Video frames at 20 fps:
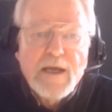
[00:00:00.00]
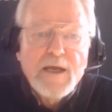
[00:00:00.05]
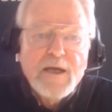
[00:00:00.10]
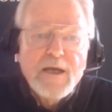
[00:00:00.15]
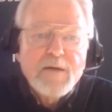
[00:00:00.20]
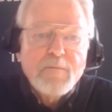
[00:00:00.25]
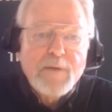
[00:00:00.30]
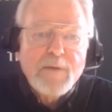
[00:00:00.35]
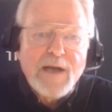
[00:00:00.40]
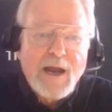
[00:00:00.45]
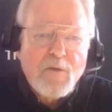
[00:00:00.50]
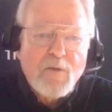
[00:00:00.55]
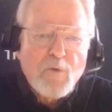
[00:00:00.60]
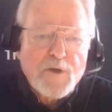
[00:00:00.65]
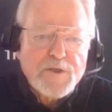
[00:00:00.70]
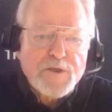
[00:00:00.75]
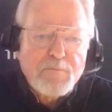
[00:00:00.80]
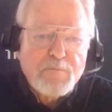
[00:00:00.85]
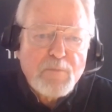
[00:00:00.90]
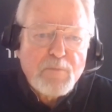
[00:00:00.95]
but I
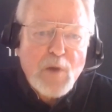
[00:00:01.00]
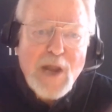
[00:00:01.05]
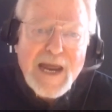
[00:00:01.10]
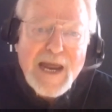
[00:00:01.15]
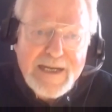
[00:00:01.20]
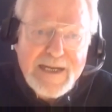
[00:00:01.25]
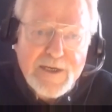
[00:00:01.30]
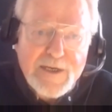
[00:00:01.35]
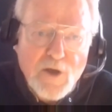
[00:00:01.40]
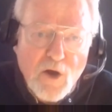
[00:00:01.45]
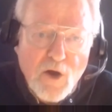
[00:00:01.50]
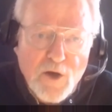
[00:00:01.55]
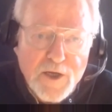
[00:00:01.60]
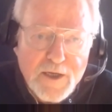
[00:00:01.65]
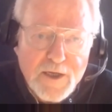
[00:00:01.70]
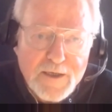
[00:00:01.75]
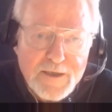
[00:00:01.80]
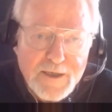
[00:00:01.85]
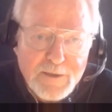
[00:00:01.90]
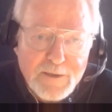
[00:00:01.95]
wasn't planning on
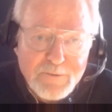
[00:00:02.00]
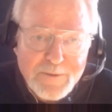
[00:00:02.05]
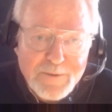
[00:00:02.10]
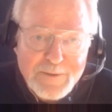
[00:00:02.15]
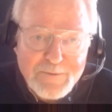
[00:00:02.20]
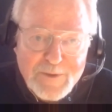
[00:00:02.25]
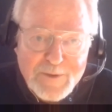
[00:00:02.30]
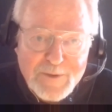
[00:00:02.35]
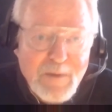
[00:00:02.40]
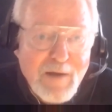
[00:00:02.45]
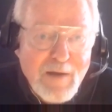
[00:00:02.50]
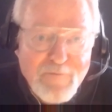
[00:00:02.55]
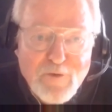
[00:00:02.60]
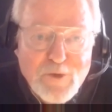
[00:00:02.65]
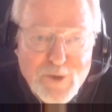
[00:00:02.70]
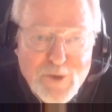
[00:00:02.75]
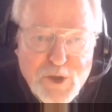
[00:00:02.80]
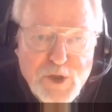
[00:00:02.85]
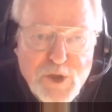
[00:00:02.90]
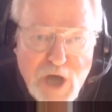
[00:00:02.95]
it. It was my
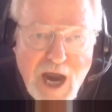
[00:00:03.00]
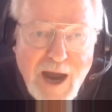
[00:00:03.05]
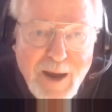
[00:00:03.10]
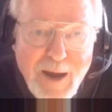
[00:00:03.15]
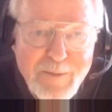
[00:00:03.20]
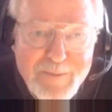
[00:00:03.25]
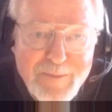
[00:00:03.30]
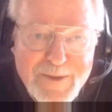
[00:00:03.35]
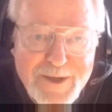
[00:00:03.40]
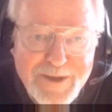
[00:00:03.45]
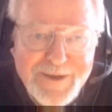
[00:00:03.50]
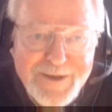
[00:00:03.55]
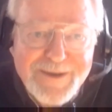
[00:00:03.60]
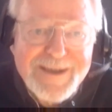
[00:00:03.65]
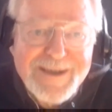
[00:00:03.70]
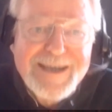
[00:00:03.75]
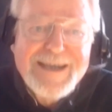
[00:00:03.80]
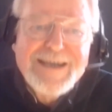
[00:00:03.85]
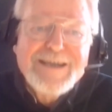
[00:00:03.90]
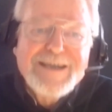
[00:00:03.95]
first job, you know.
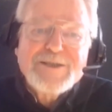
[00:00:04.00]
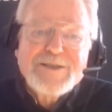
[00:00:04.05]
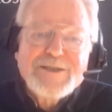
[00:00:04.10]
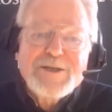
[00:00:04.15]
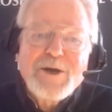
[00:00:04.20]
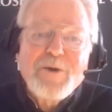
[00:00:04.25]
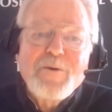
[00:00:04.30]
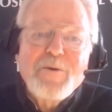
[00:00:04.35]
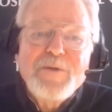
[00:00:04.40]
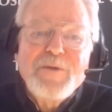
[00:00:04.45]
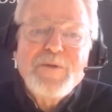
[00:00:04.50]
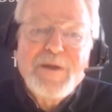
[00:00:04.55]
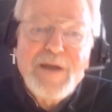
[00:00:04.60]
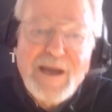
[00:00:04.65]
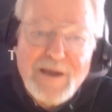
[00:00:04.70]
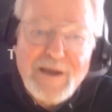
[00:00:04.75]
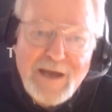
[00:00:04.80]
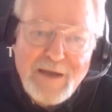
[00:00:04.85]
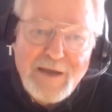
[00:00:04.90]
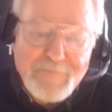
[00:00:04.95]
So if